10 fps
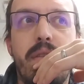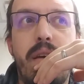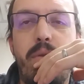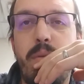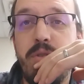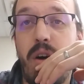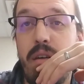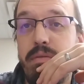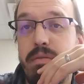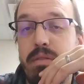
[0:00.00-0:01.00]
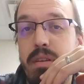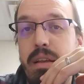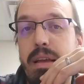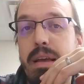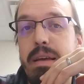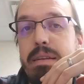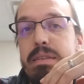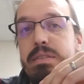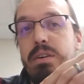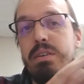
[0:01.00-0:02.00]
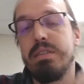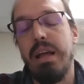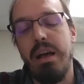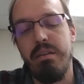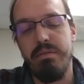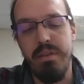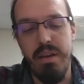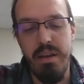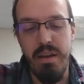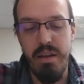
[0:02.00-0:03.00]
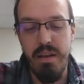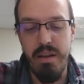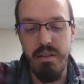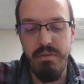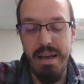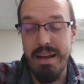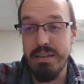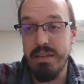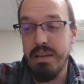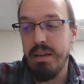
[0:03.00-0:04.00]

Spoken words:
that rubs off and it starts to have an effect.